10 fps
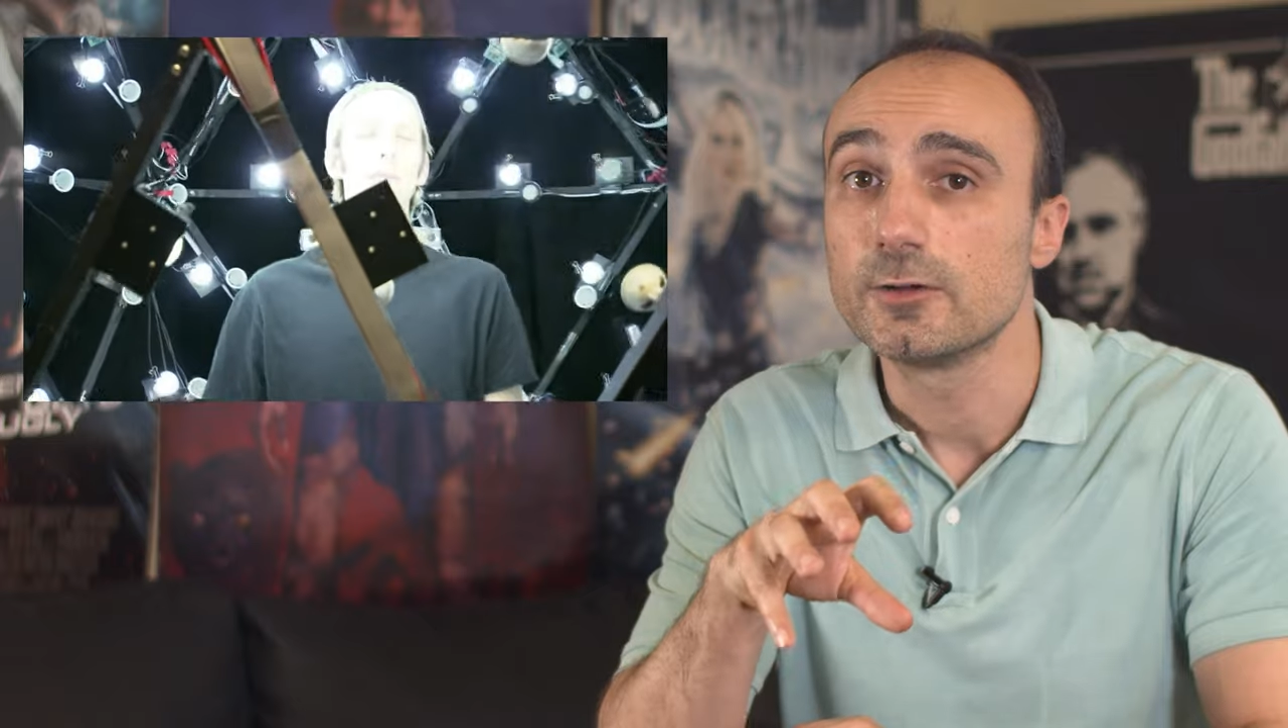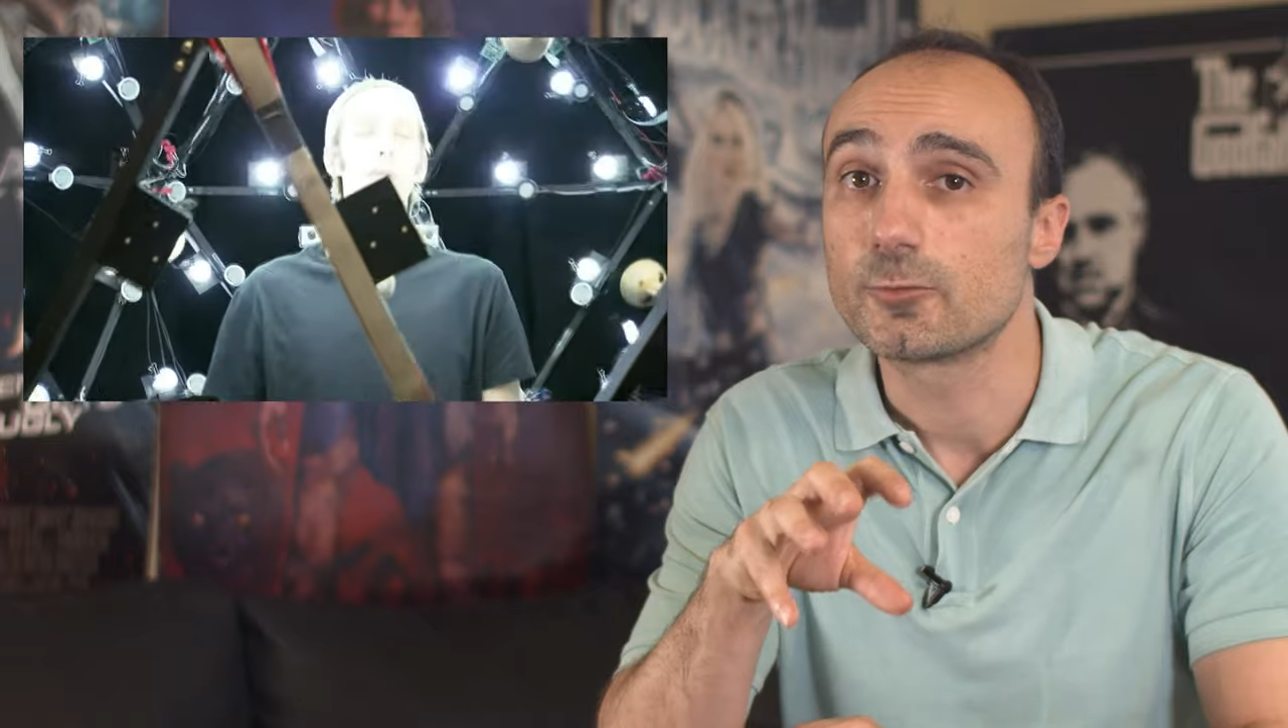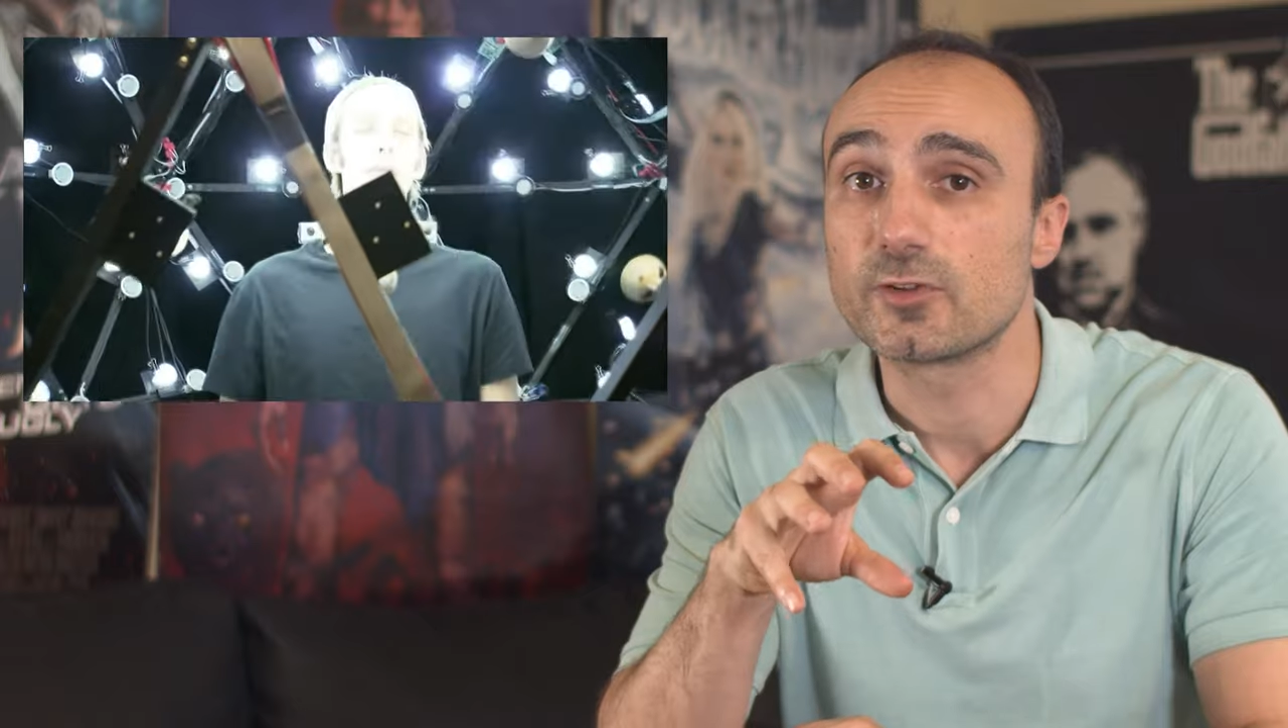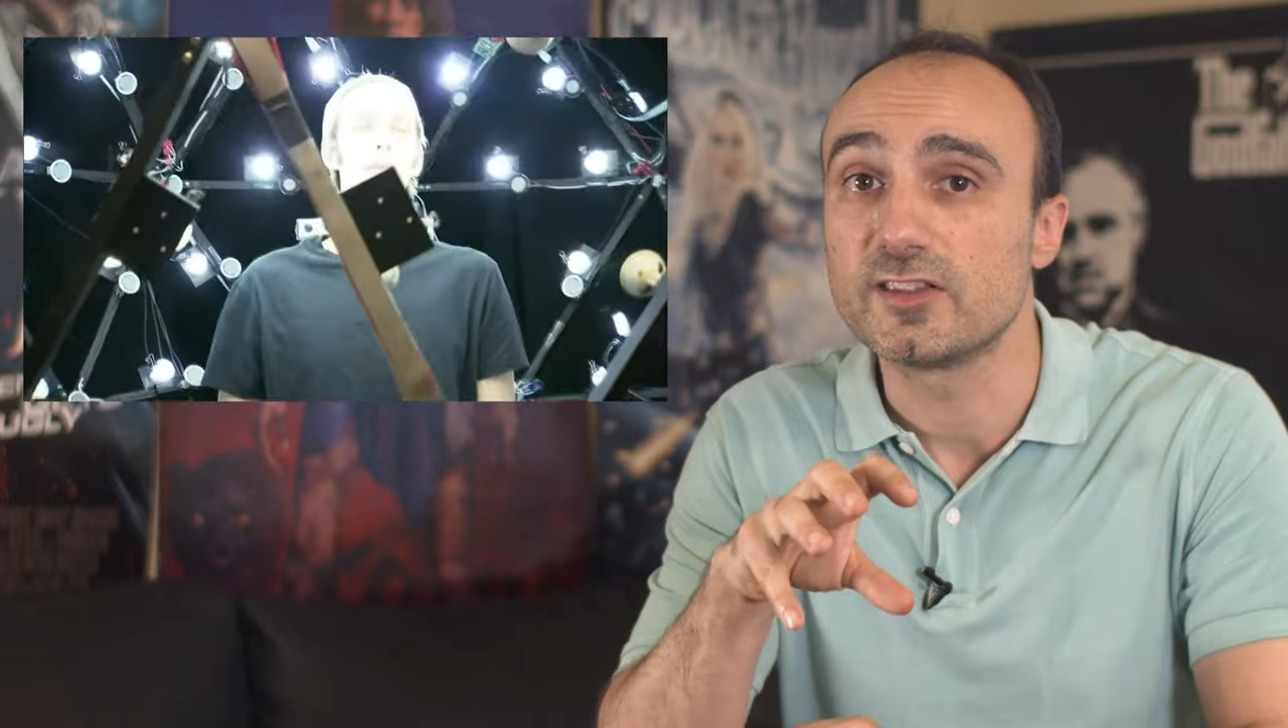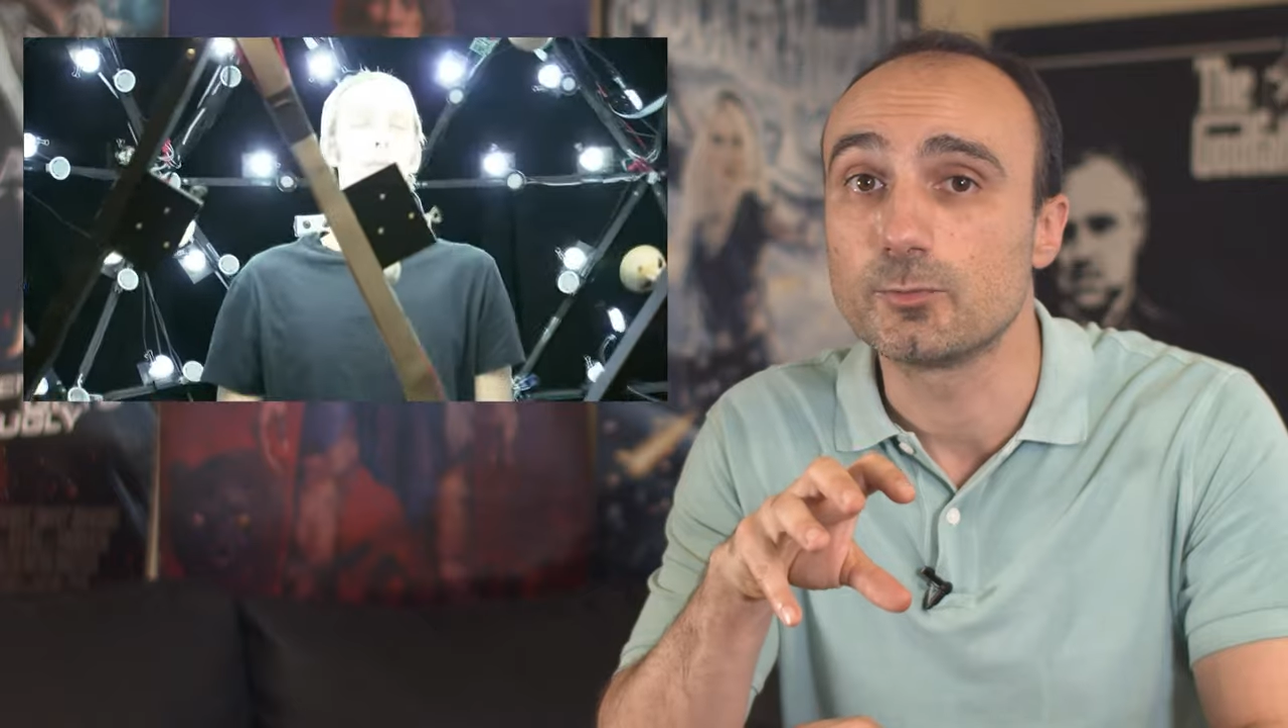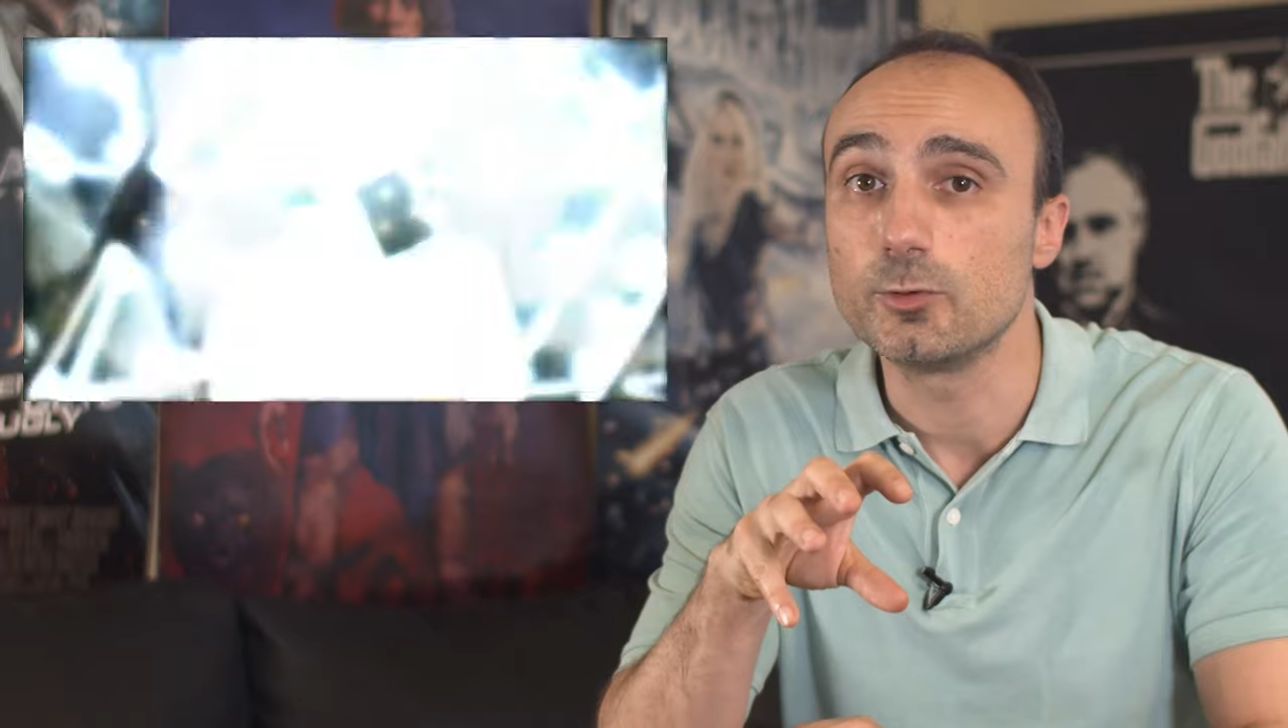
for these